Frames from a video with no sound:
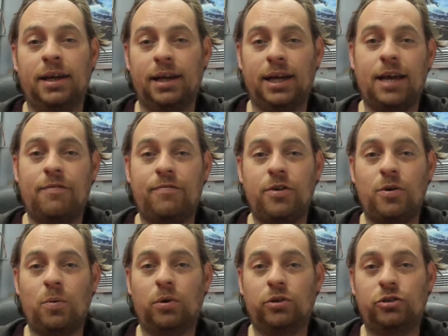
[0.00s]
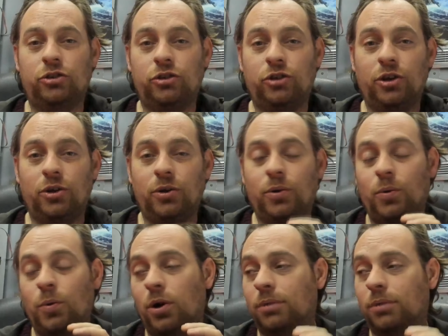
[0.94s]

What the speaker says: if you want to do